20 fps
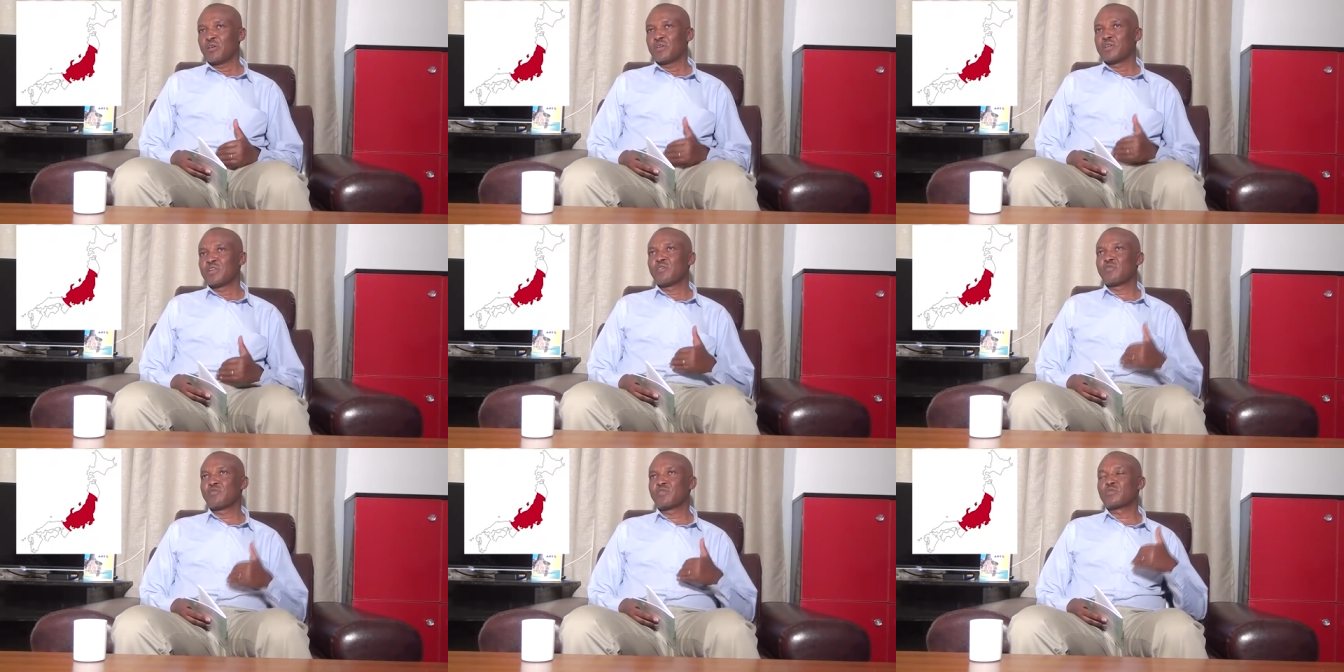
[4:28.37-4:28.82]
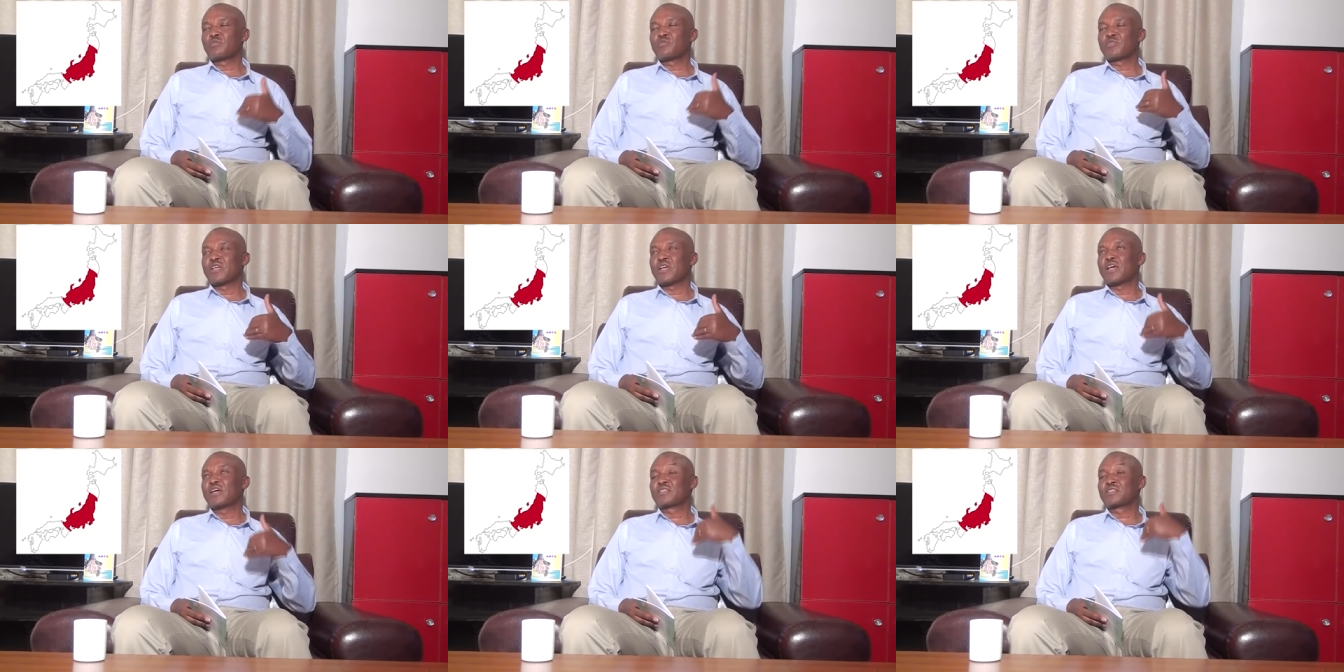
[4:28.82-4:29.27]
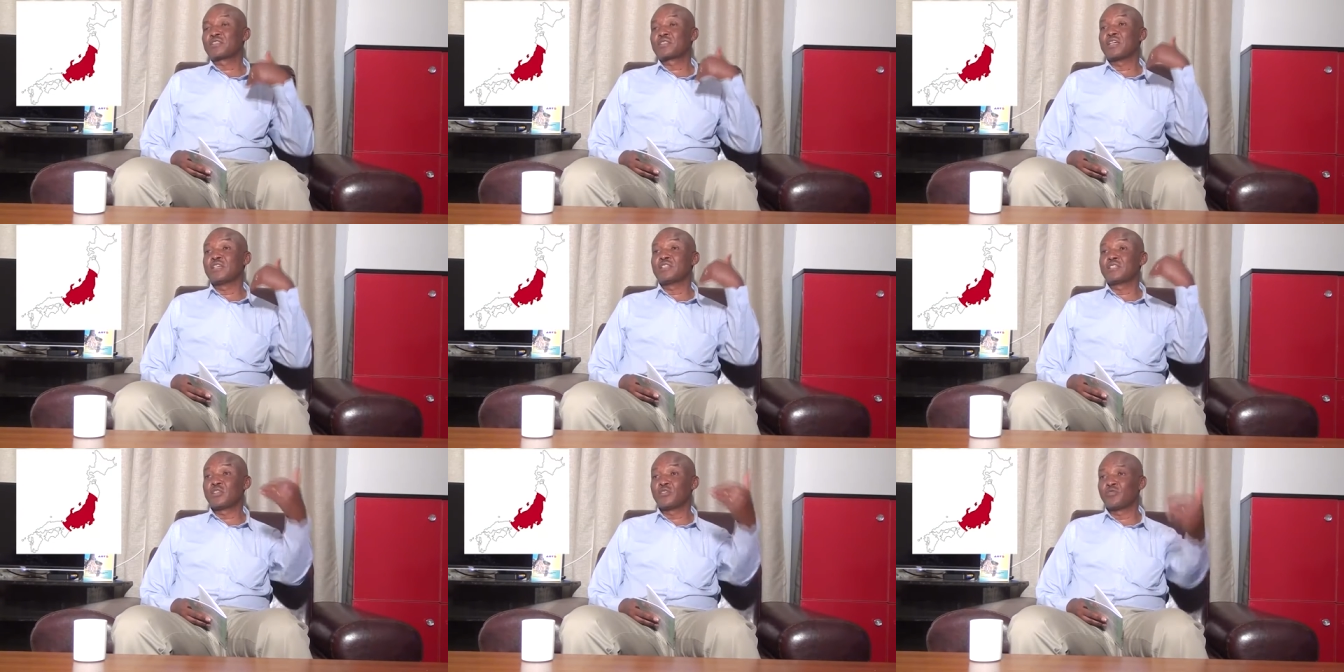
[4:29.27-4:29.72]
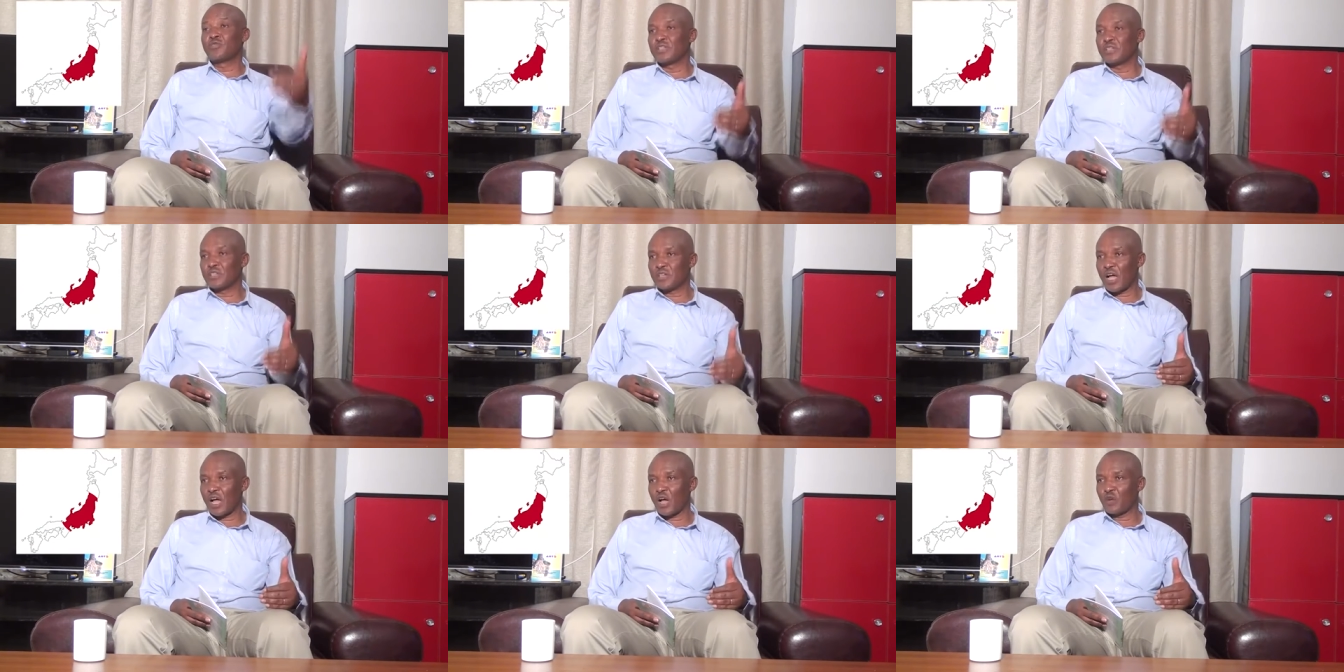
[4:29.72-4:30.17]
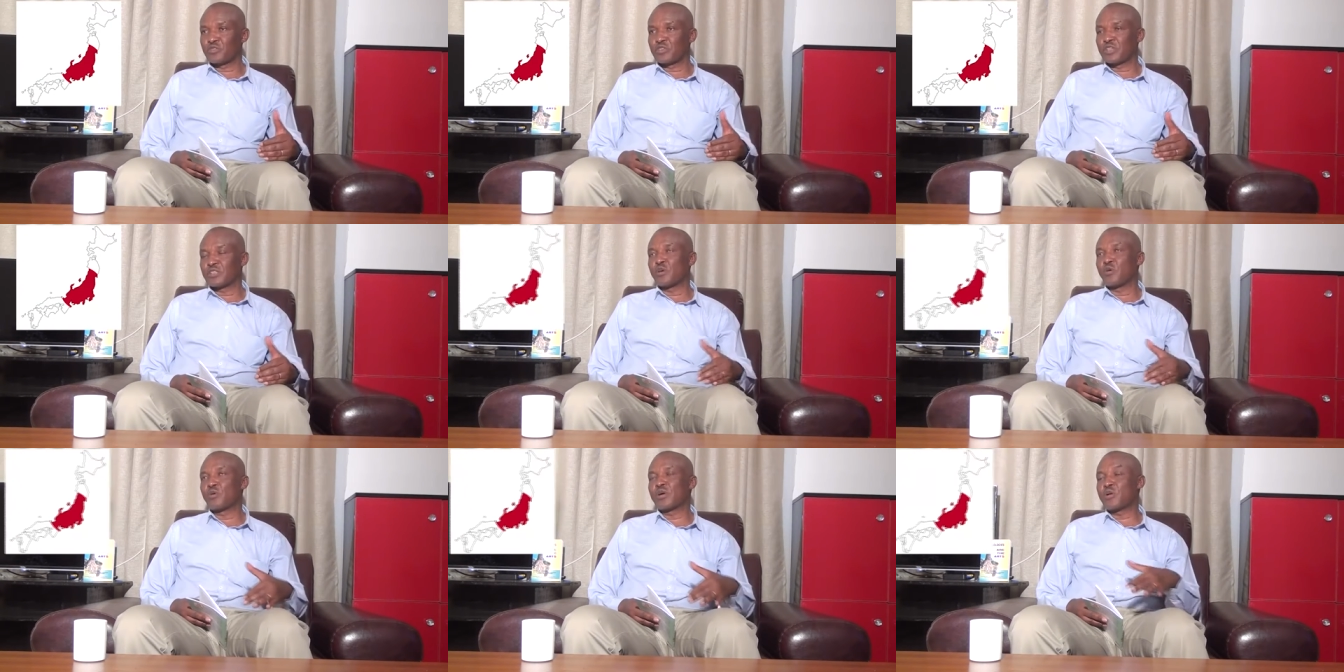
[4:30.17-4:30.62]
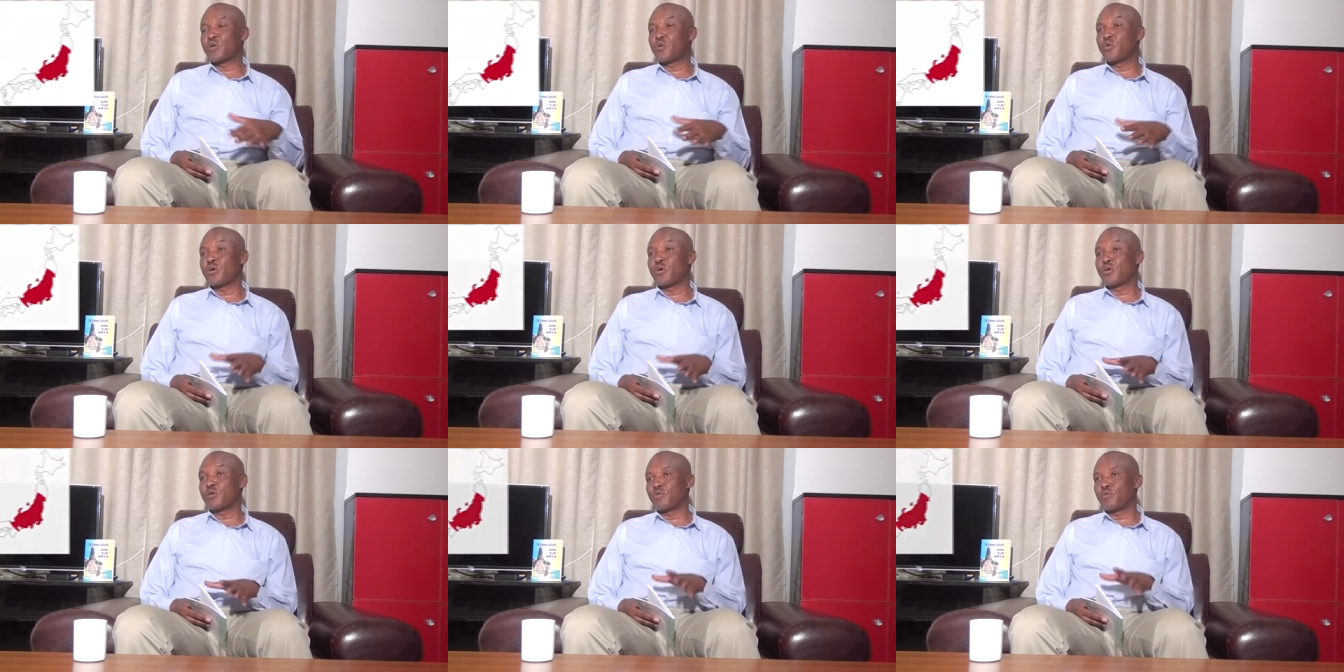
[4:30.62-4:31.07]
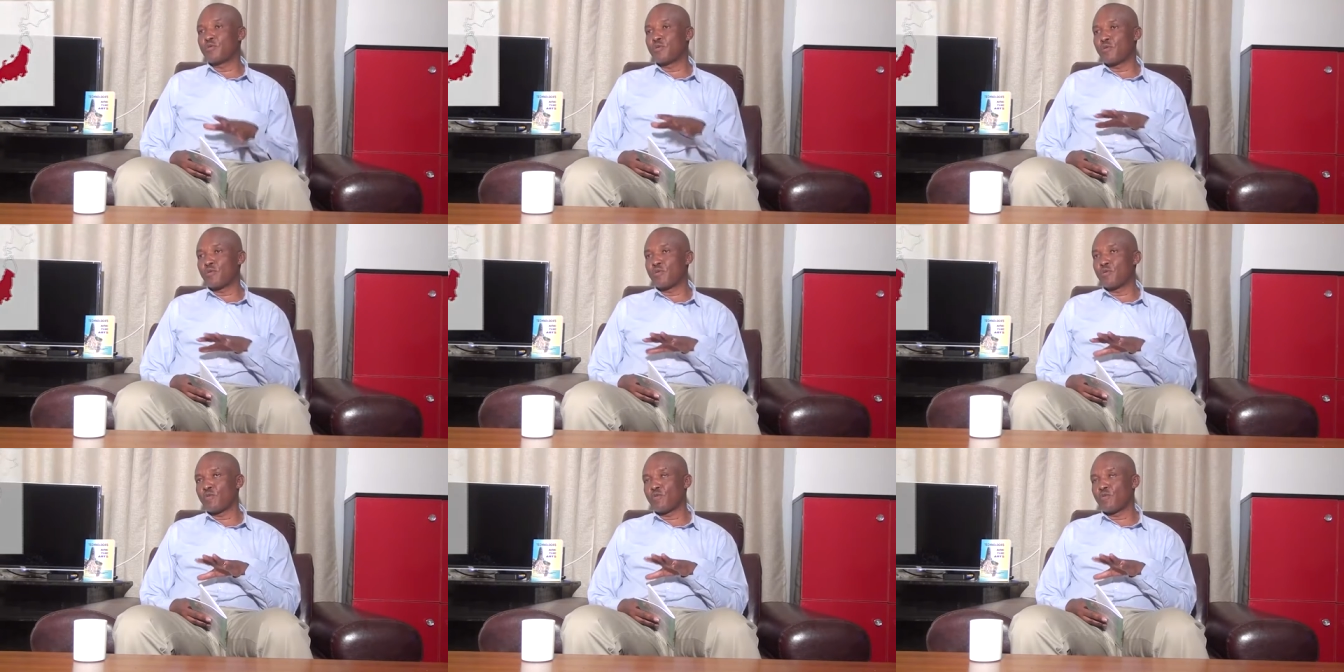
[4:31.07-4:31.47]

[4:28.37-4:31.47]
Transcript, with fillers: developed extensively after the world war